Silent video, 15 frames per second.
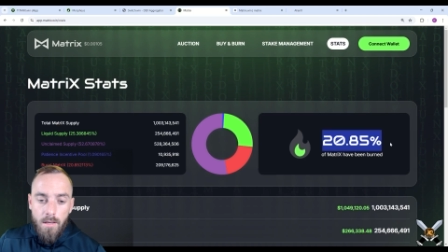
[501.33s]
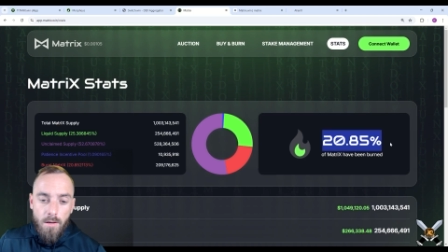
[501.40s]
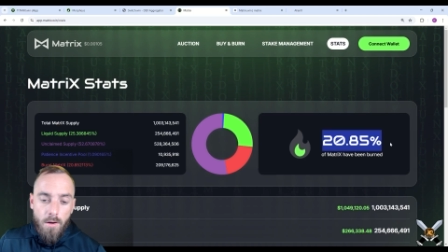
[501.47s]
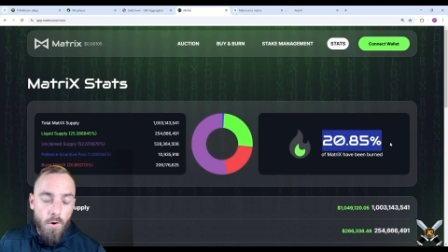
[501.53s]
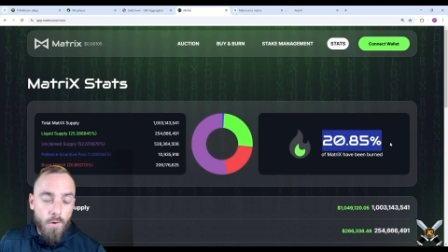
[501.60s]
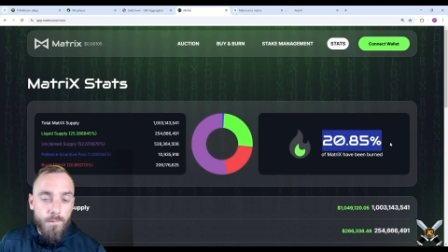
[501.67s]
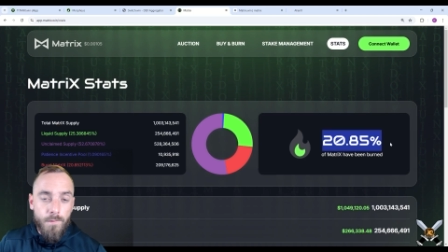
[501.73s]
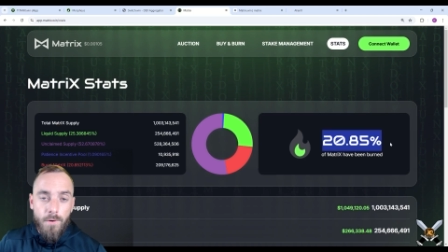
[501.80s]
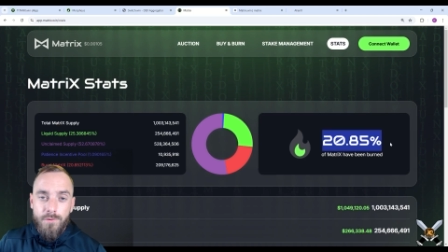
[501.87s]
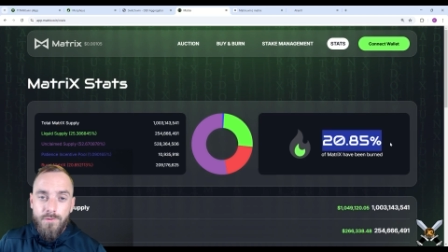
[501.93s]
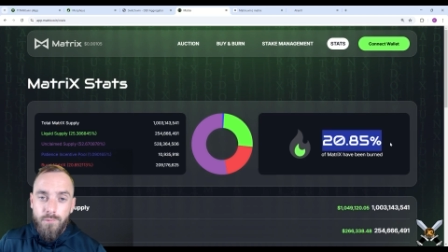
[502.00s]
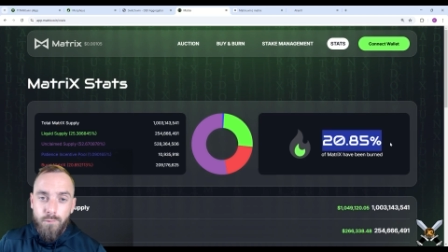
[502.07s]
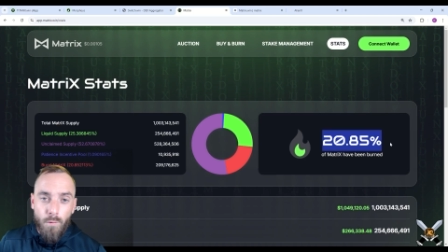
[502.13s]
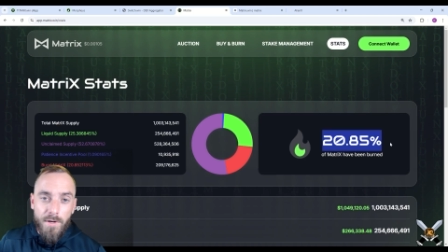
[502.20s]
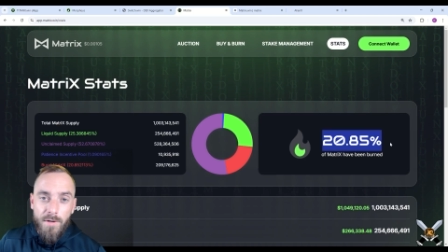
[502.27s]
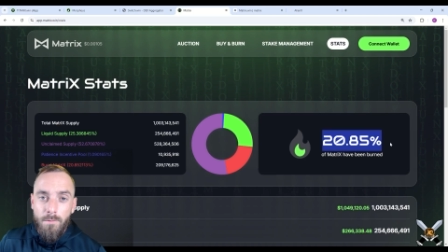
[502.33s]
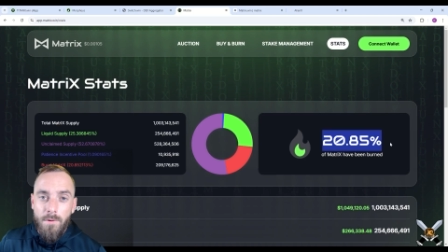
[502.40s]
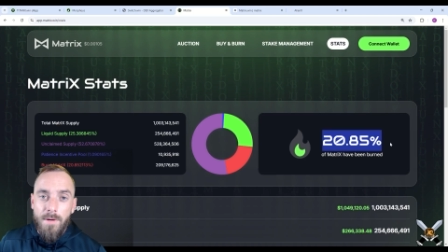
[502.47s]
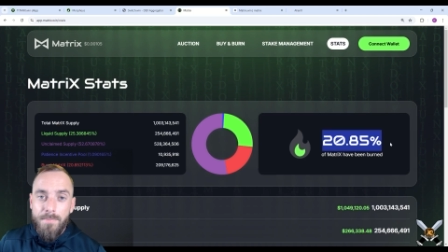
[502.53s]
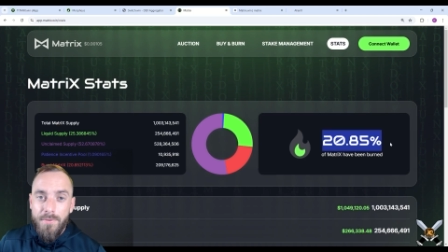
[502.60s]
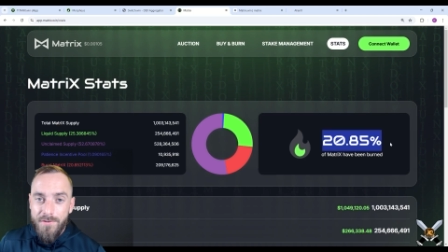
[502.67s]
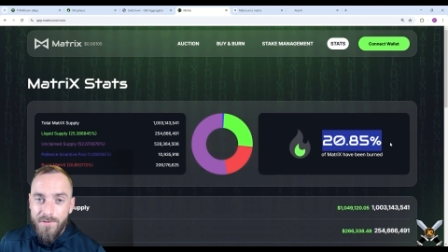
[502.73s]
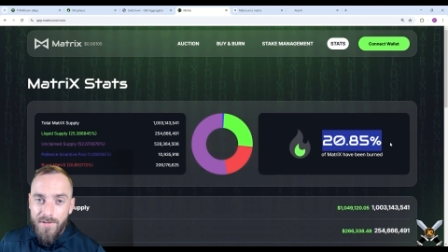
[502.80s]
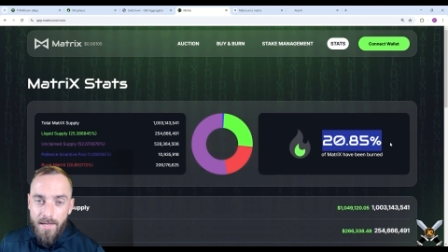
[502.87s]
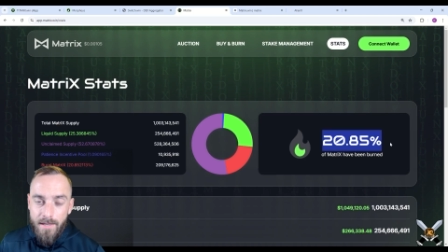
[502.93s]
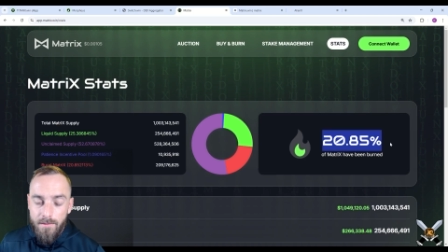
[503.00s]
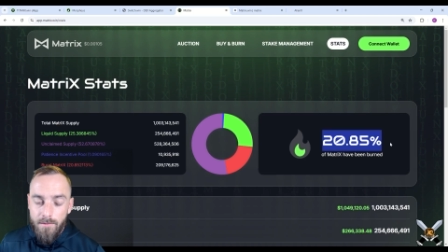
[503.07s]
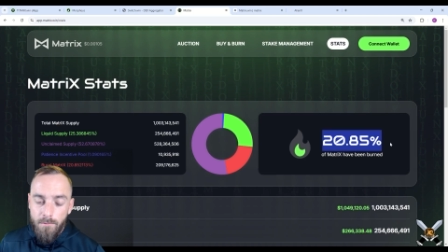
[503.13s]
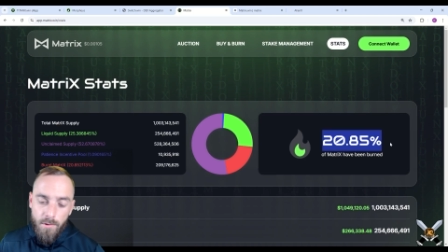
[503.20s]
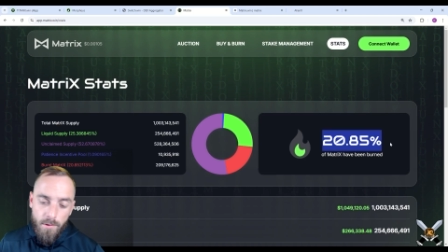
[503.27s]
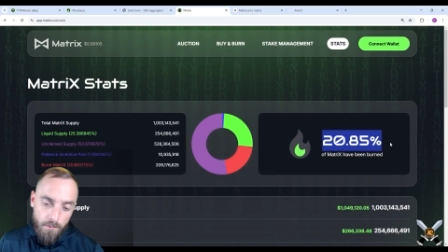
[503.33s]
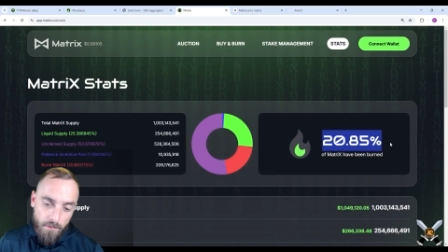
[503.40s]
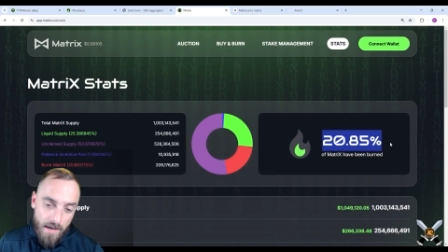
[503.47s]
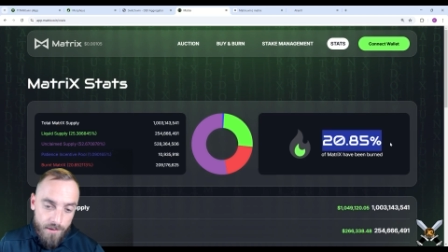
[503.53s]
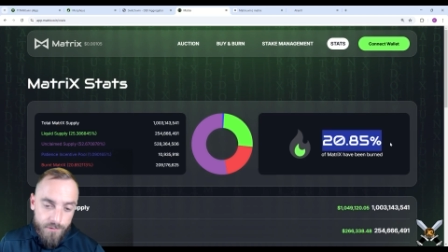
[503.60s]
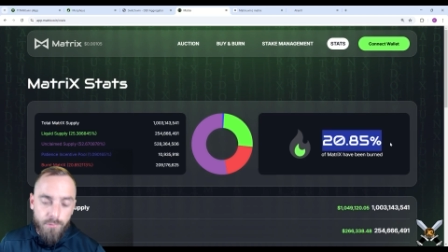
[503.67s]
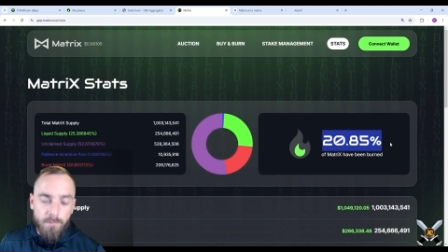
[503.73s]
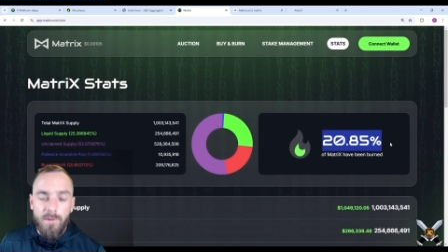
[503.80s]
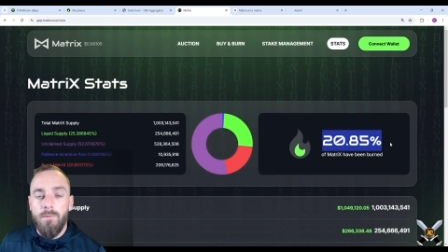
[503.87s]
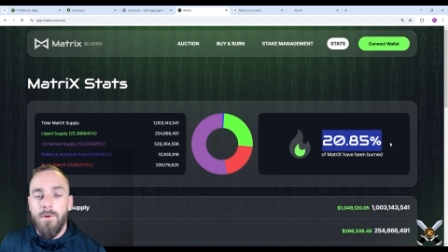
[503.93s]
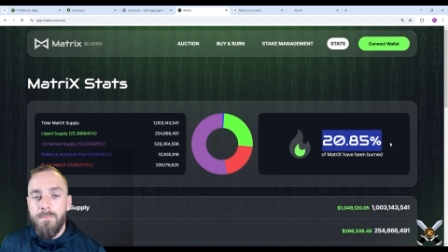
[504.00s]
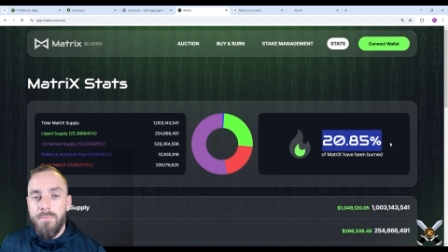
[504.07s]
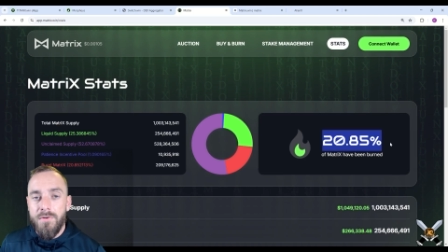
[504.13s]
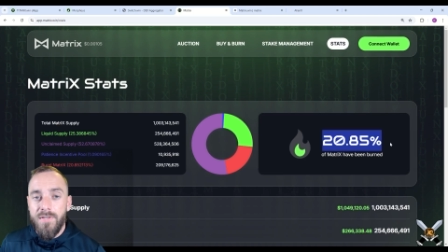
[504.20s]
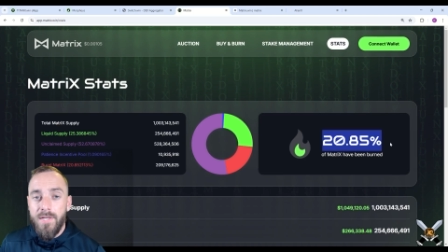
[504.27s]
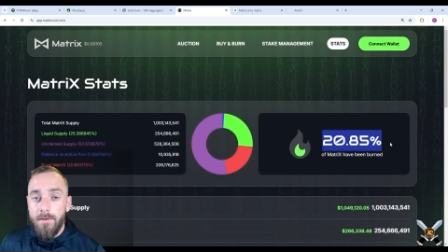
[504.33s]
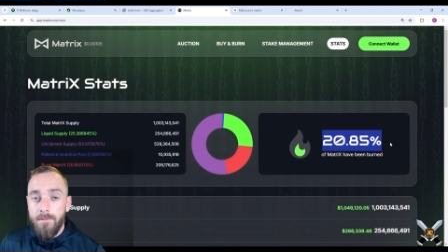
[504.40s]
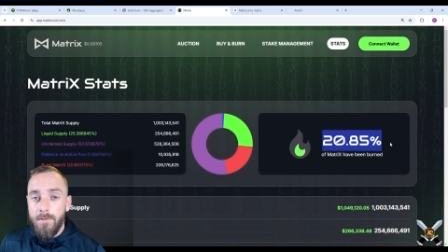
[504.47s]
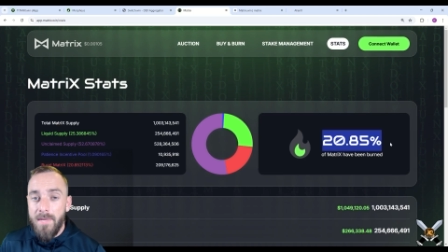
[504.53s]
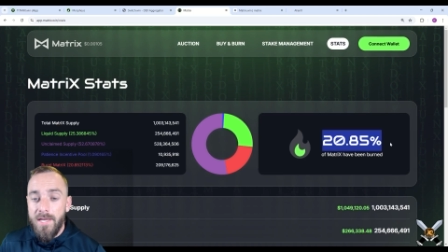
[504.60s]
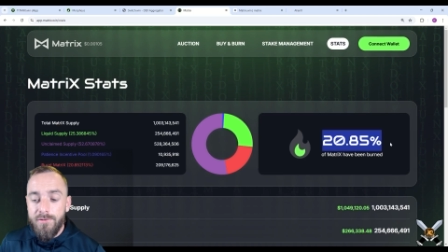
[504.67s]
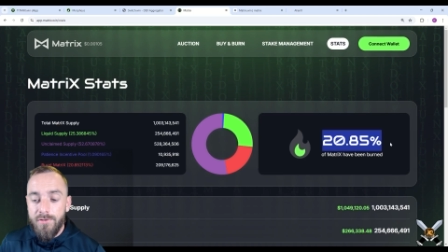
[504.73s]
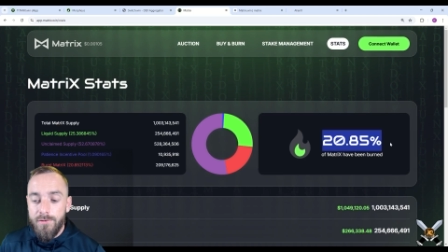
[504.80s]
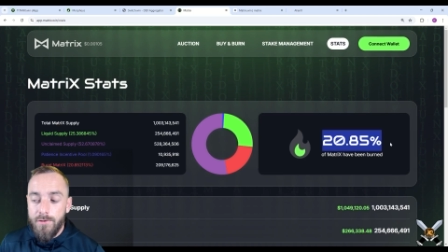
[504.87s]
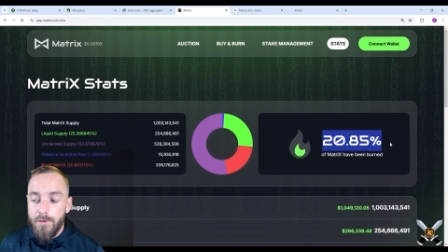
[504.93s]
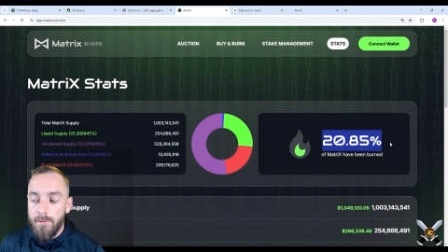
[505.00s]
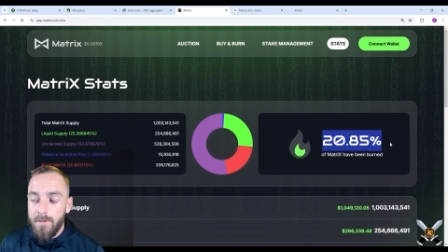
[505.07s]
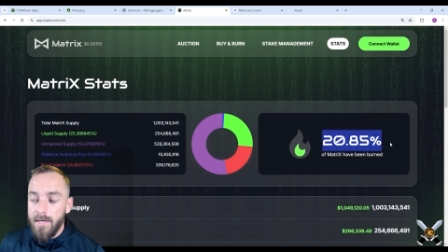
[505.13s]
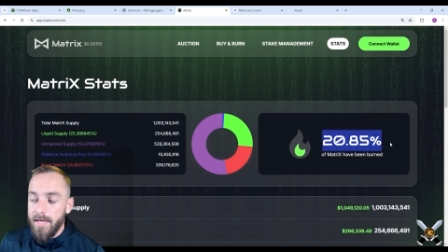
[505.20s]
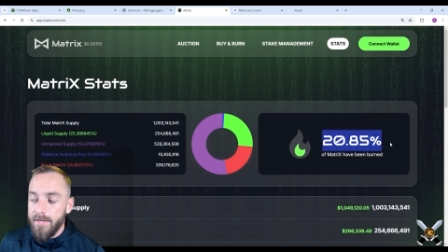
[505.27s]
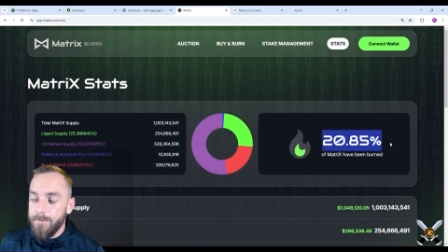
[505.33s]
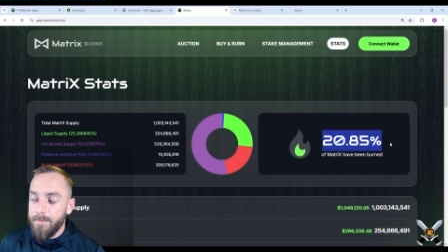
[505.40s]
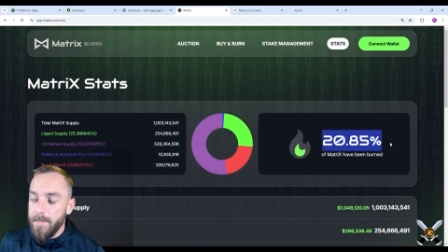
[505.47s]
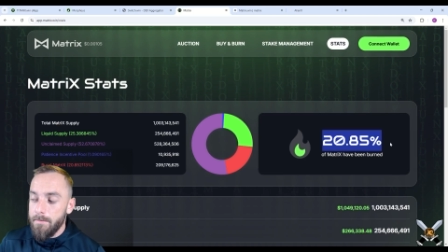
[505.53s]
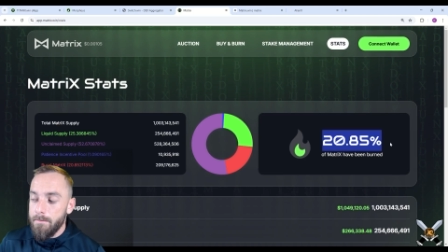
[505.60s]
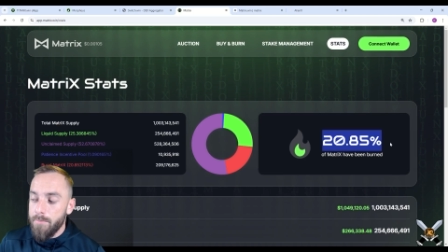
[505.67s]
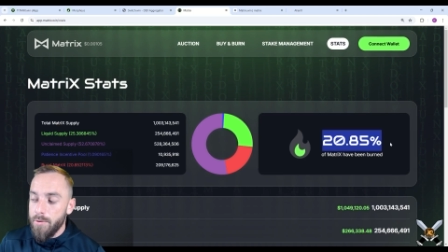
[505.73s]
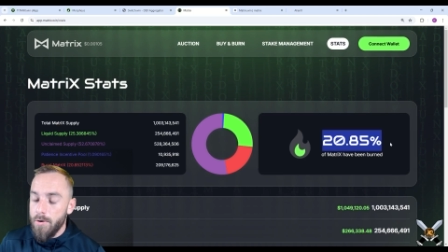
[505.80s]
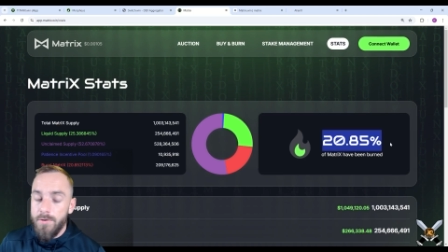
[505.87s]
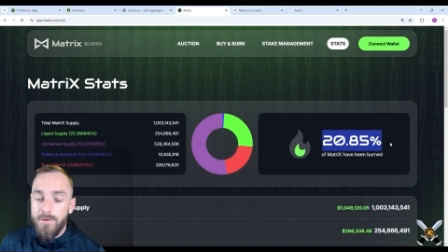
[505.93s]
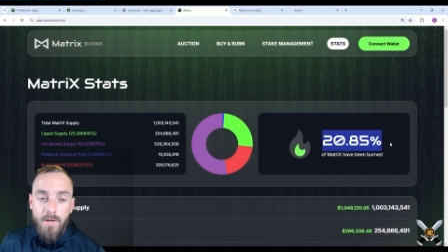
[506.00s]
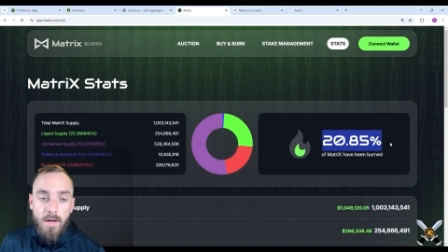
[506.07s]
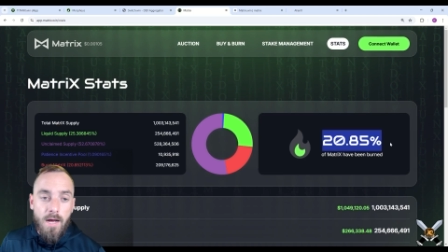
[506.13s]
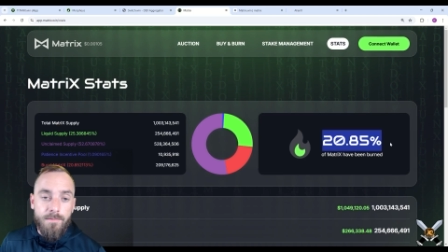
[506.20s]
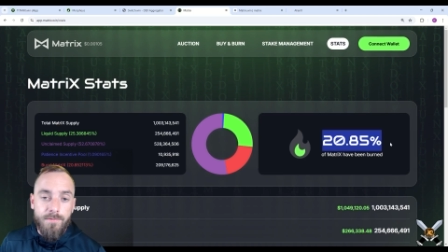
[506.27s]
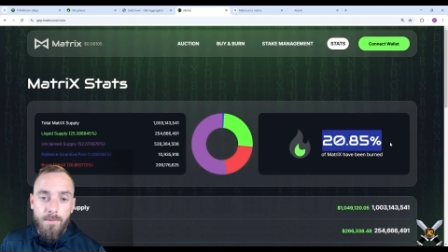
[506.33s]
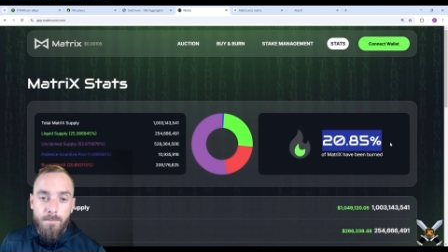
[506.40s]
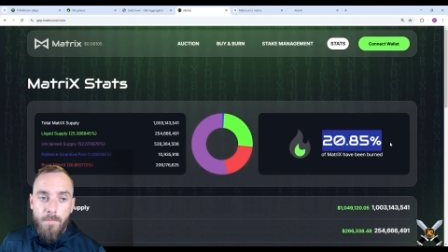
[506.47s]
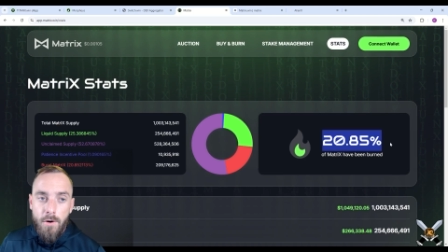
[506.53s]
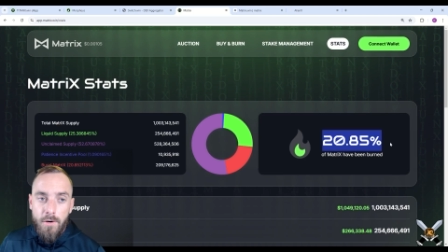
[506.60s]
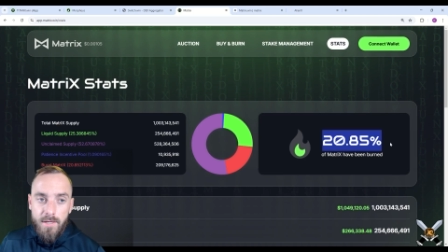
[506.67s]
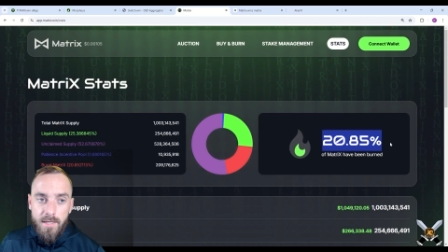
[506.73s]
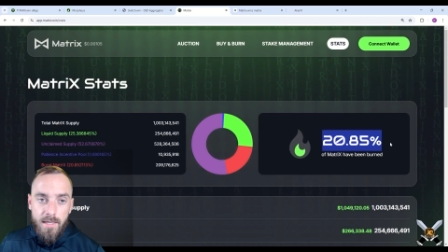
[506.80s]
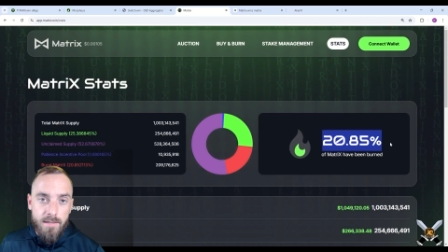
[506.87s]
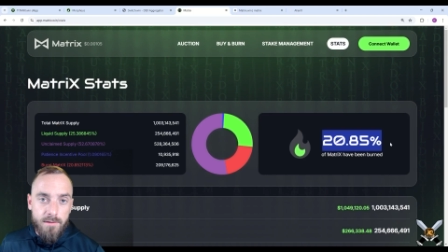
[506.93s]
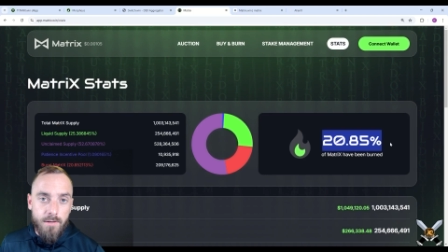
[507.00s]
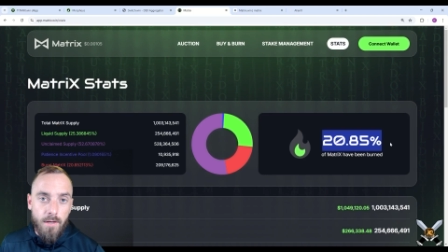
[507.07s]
Over 21%, well, around 21% of the Matrix token has been burnt off the market.